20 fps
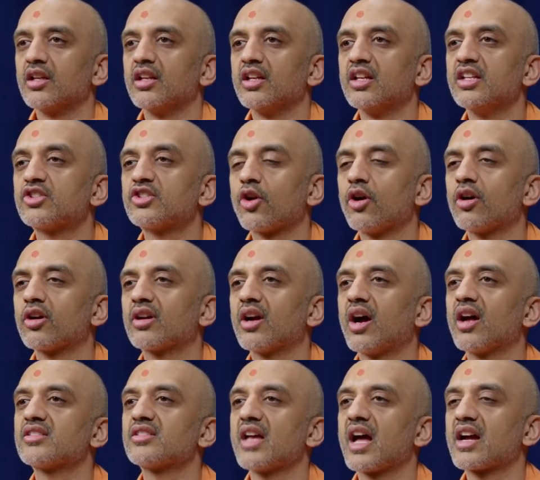He saw
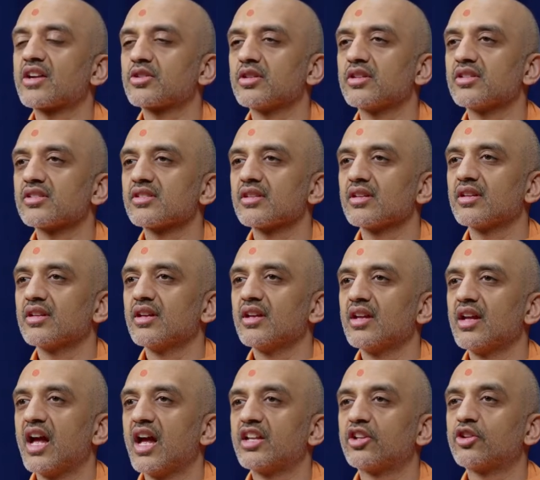God's actions
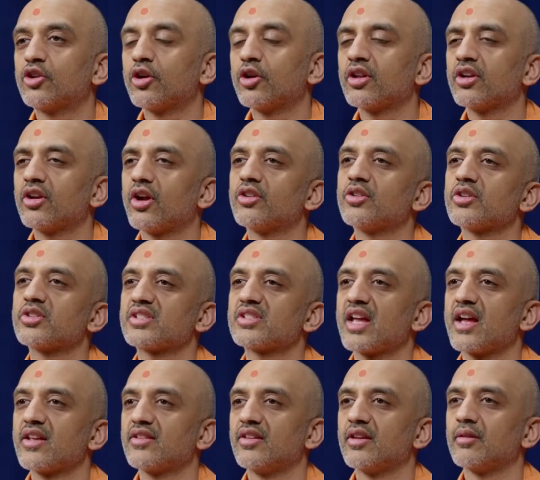and he couldn't
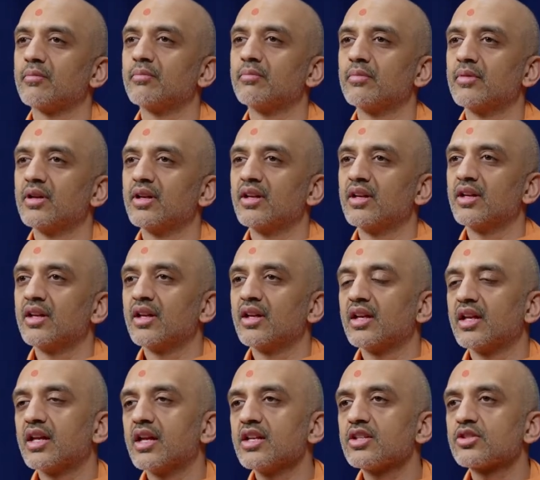understand them.
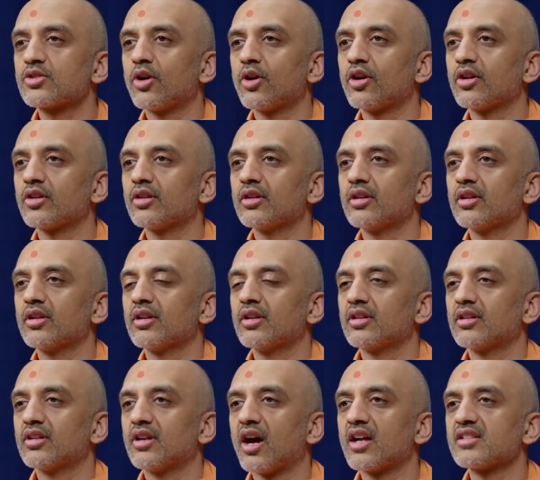He saw
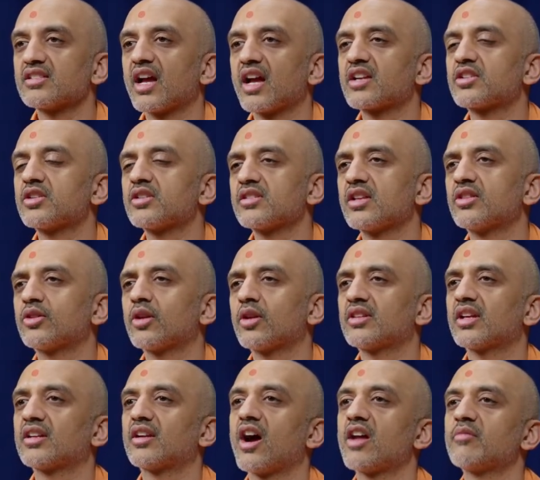God's actions and thought
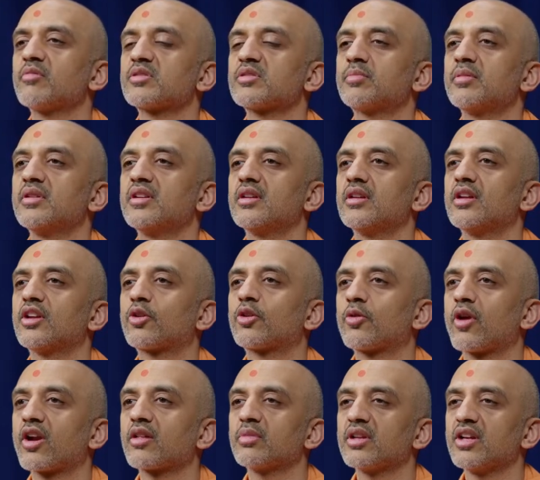that God must be
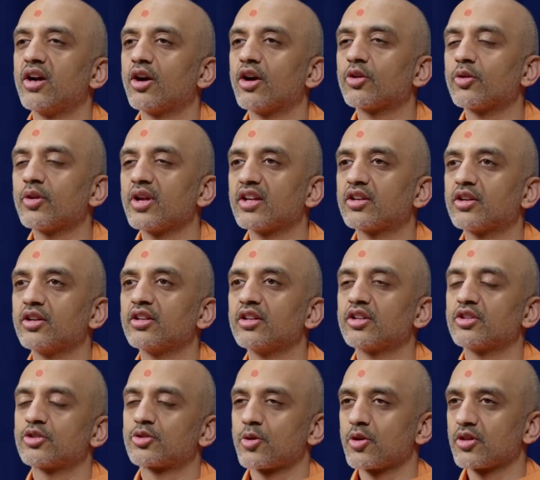incredibly hungry and couldn't
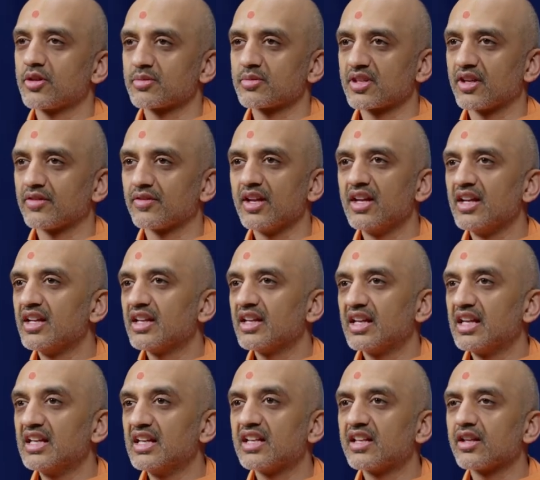control himself.
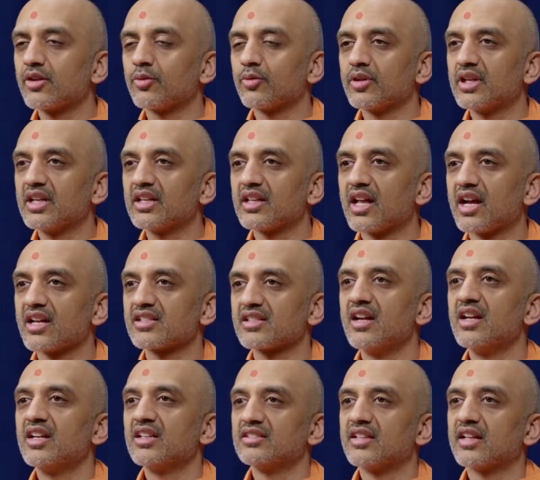He didn't realize
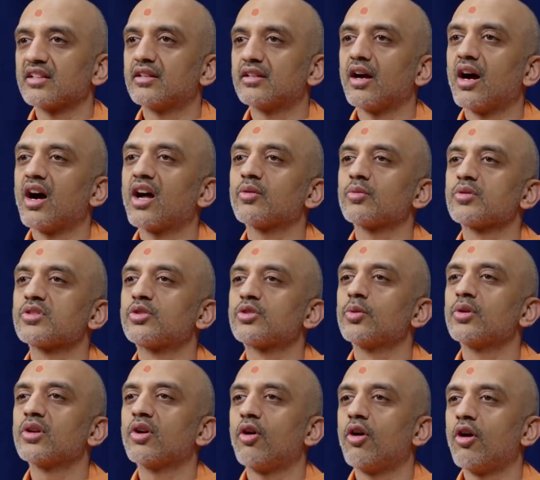that God was
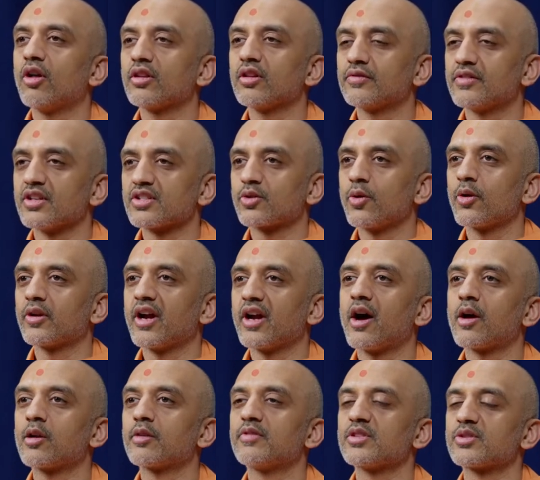doing all of this, going
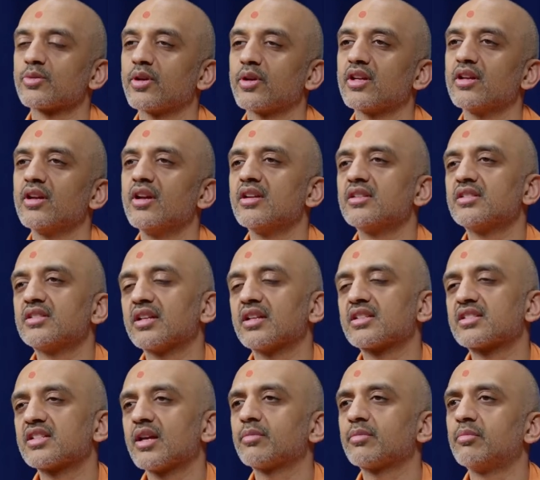out of his way to
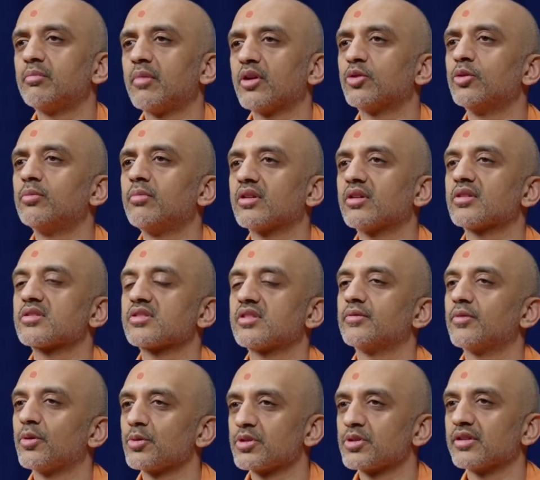accept Madhu Mangal's
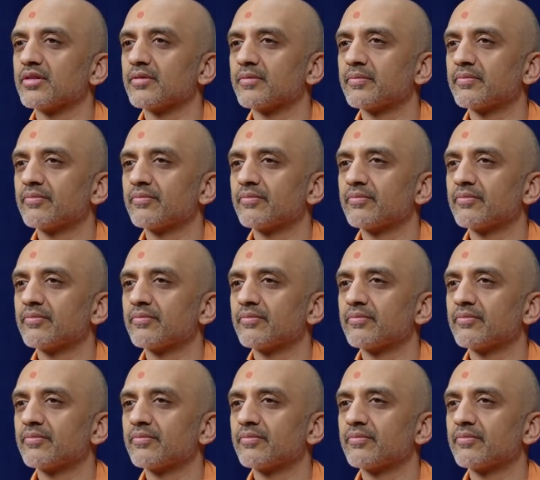devotion.